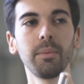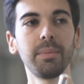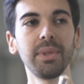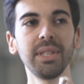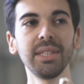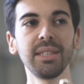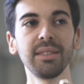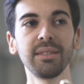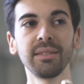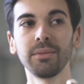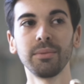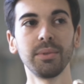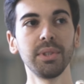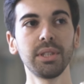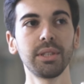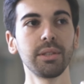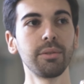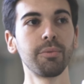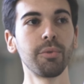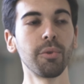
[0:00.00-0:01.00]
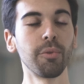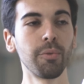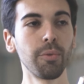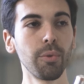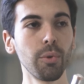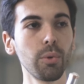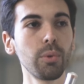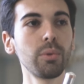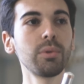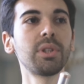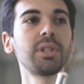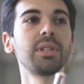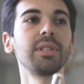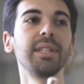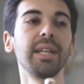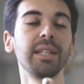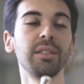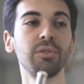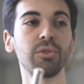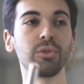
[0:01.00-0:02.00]
pieces written for flute
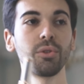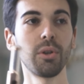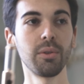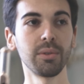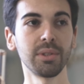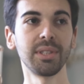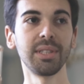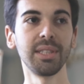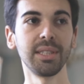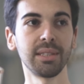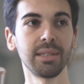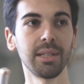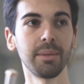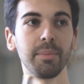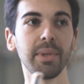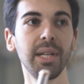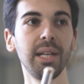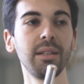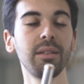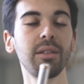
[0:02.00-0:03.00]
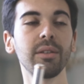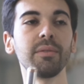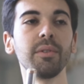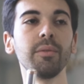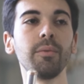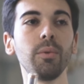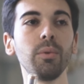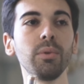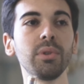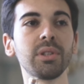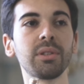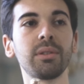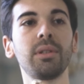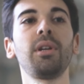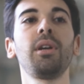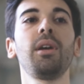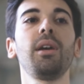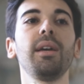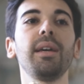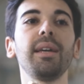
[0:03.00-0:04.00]
that shows this ability of the flute
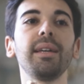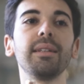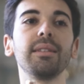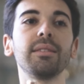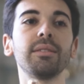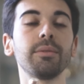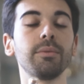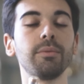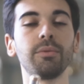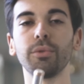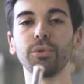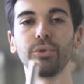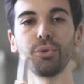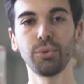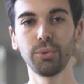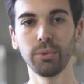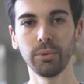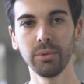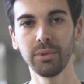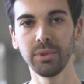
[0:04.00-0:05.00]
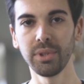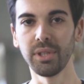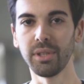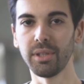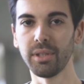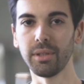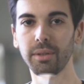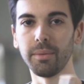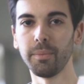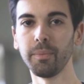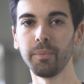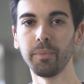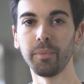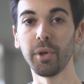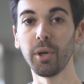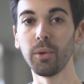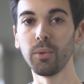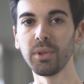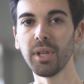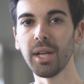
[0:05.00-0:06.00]
is for sure the
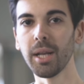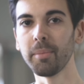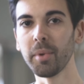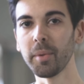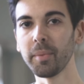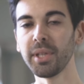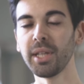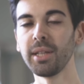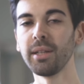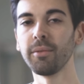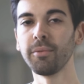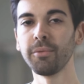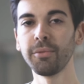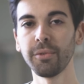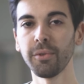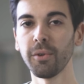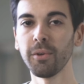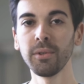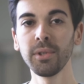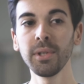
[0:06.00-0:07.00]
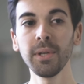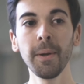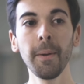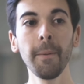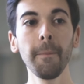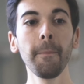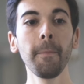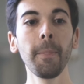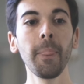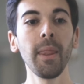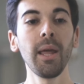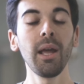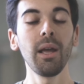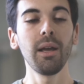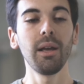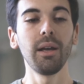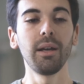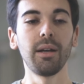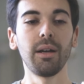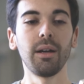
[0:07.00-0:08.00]
Prelude a la l'après-midi d'un faune
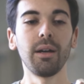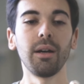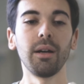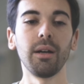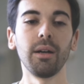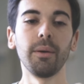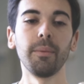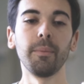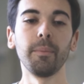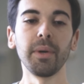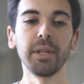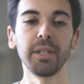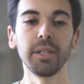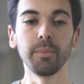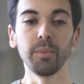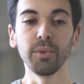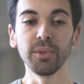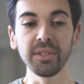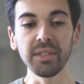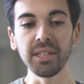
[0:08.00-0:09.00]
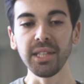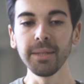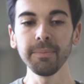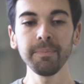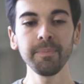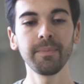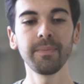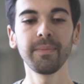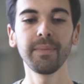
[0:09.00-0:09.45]
uh, by Debussy.